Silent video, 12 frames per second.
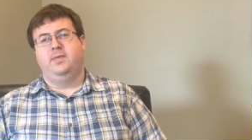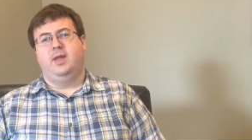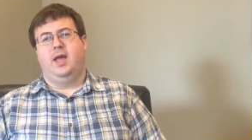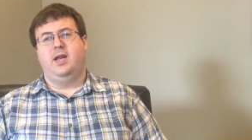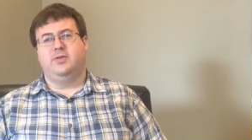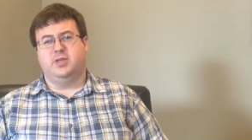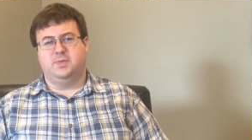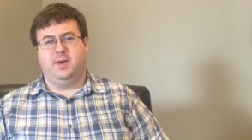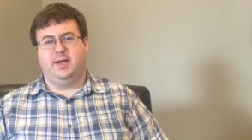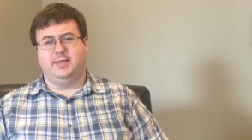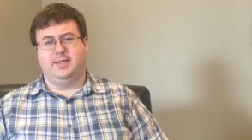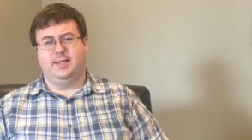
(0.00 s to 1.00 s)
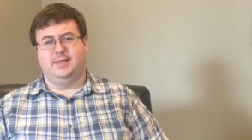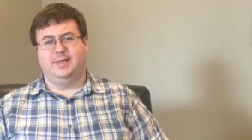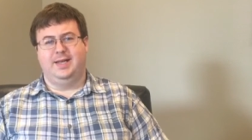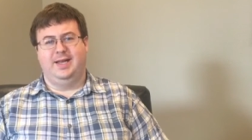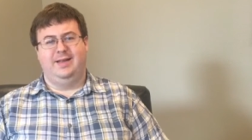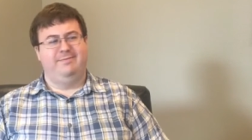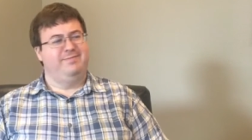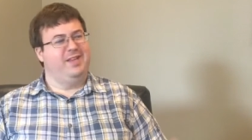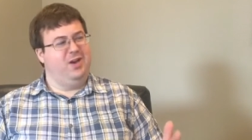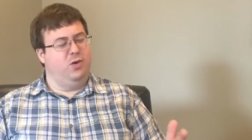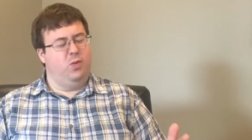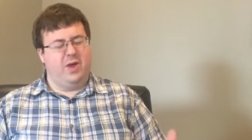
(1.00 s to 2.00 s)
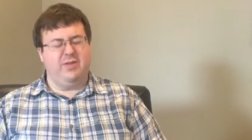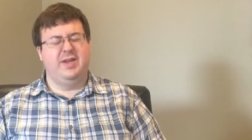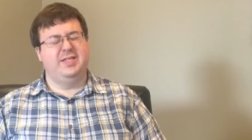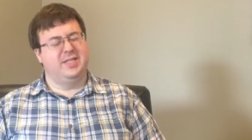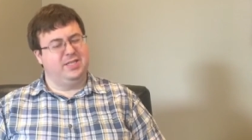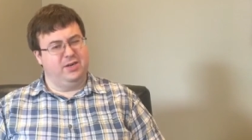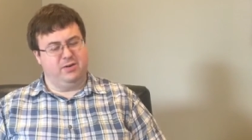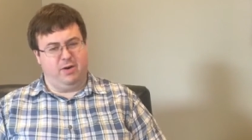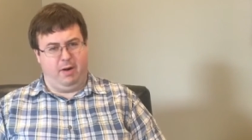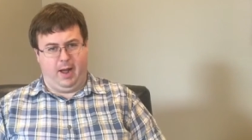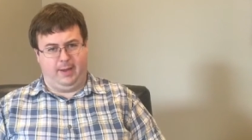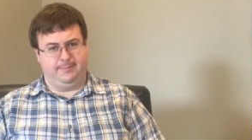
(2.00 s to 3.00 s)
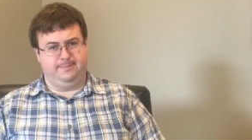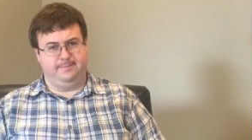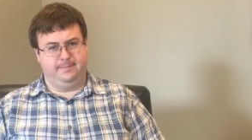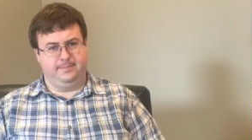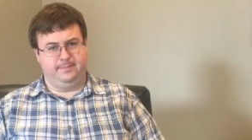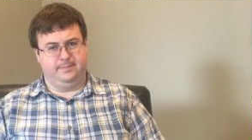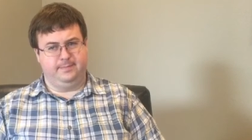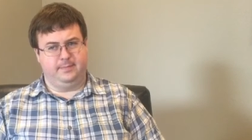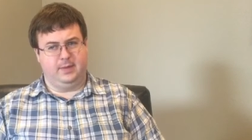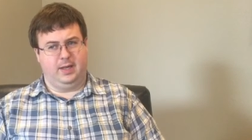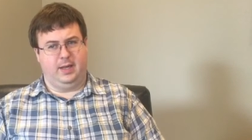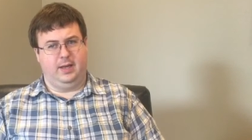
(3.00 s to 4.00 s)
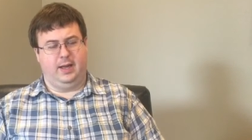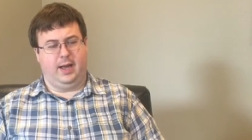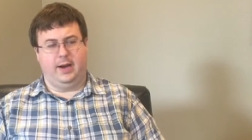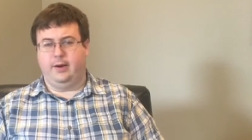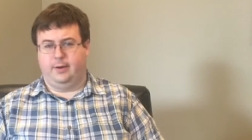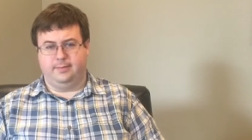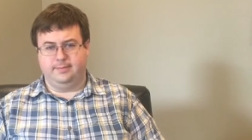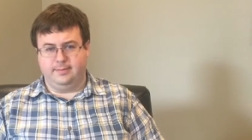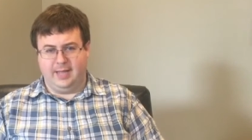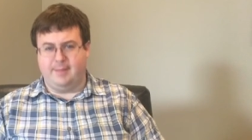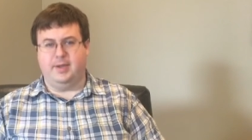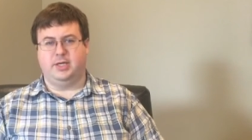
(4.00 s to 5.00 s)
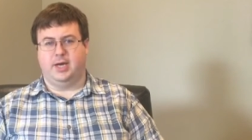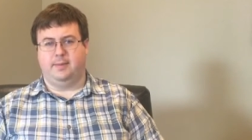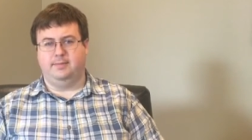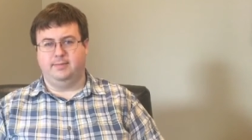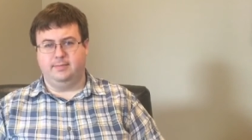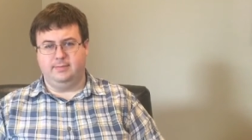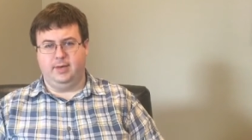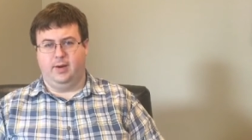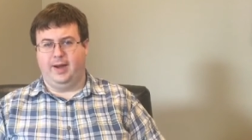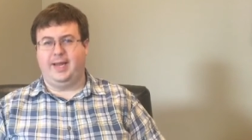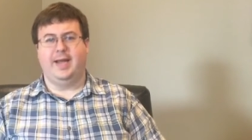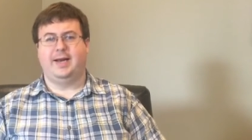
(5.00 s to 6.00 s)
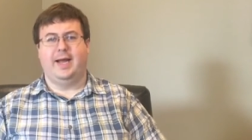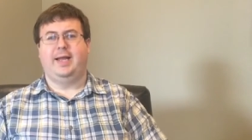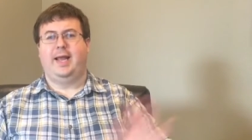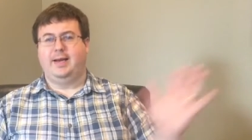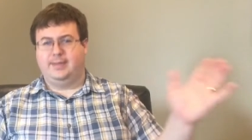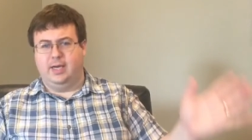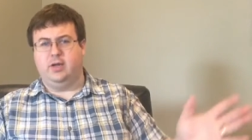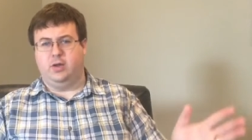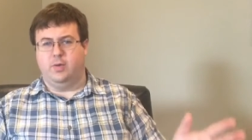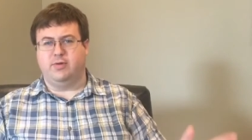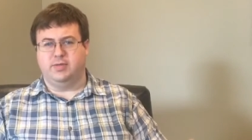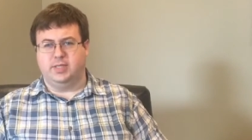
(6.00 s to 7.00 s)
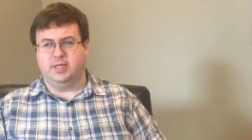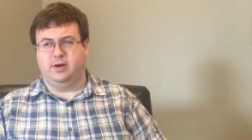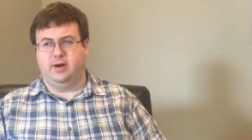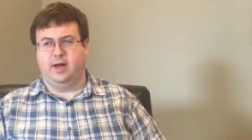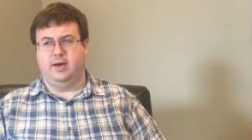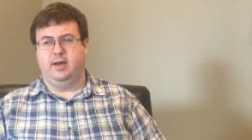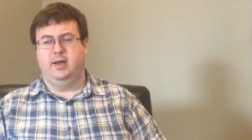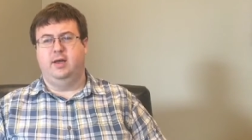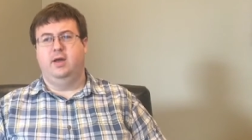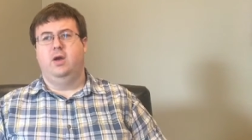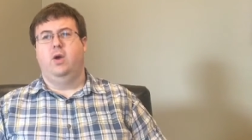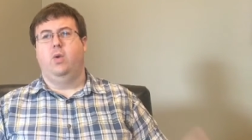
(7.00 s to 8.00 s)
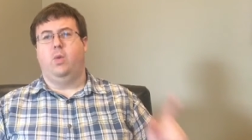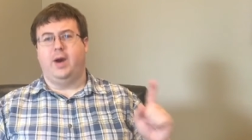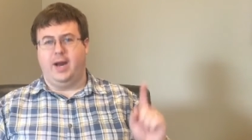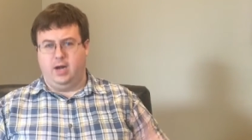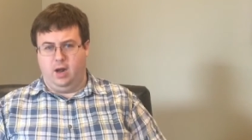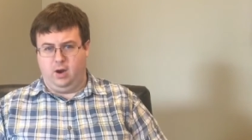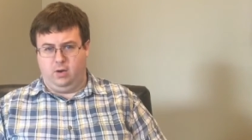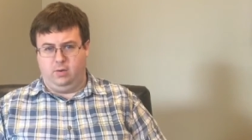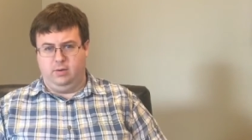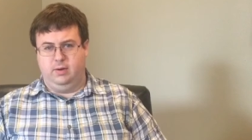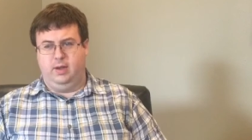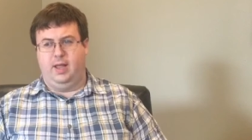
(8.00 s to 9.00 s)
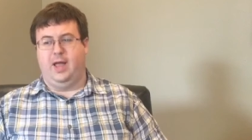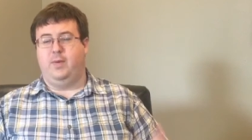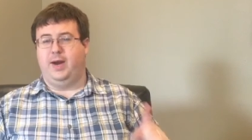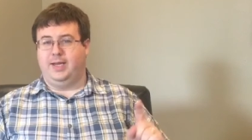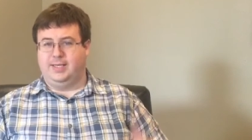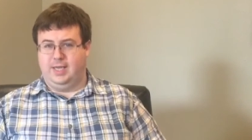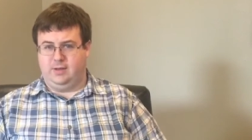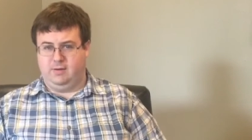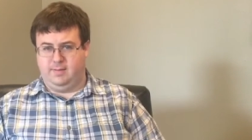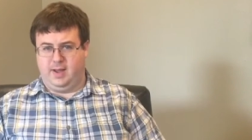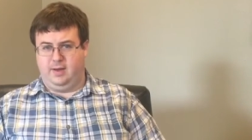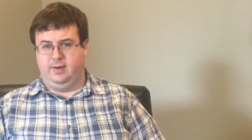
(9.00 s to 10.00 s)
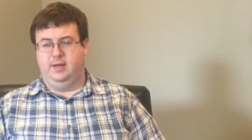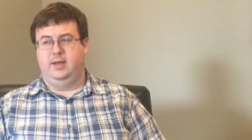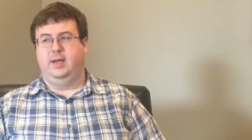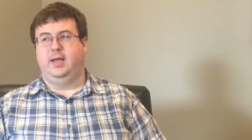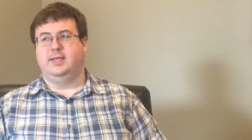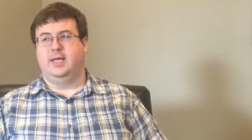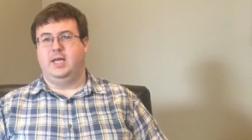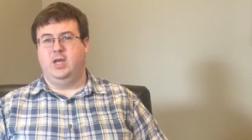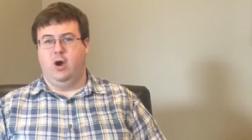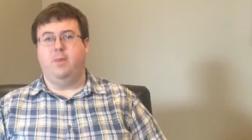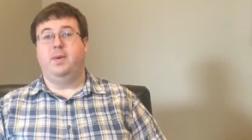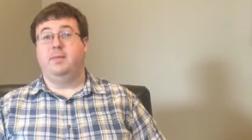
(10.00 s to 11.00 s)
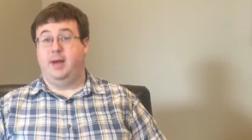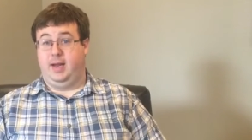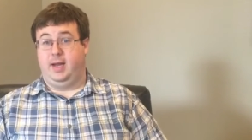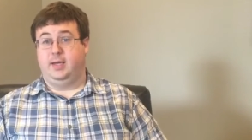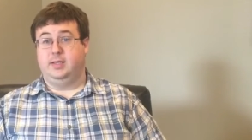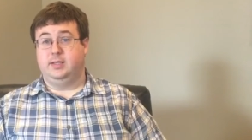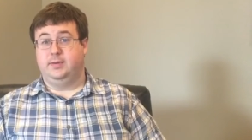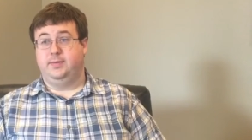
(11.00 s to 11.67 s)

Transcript: And his response is, you know, whether he's a sinner or not, I don't know, not my job. You know, I can't, I can't tell you whether he's a sinner or not. What I know and what I can tell you about is that he opened my eyes.